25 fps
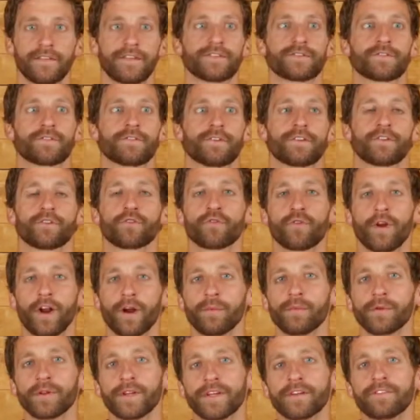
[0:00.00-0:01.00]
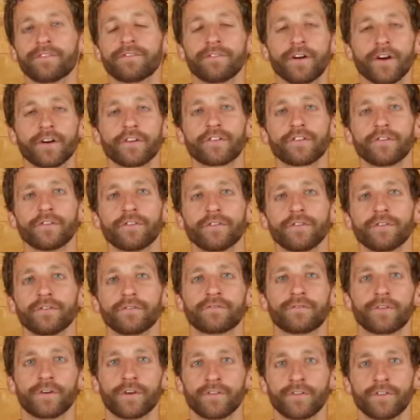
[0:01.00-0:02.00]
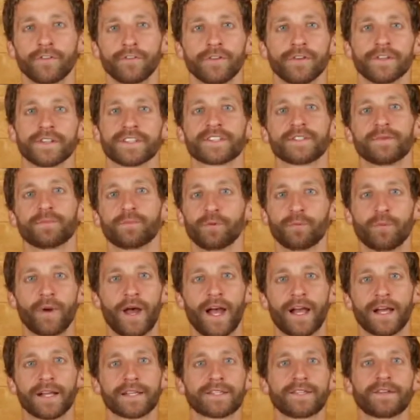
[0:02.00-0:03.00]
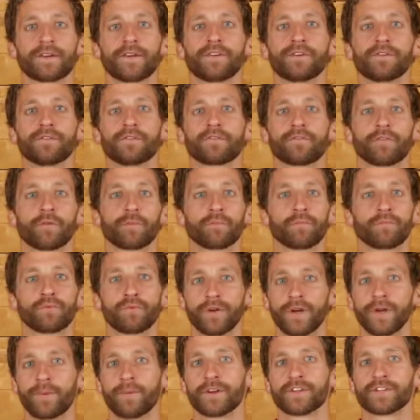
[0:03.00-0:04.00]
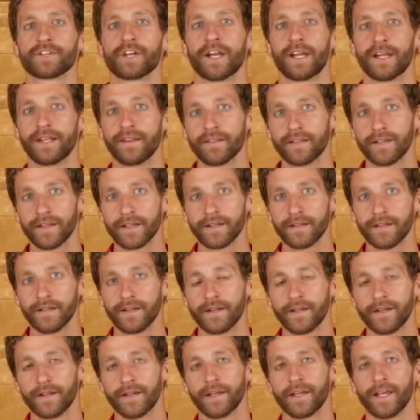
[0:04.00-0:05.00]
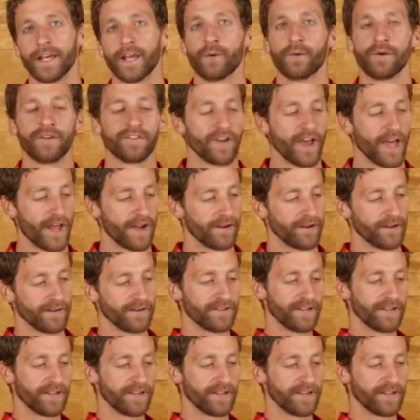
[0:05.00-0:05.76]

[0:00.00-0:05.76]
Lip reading: These are incredibly functional, versatile, and simple packs you can use for pretty much anything. And we've added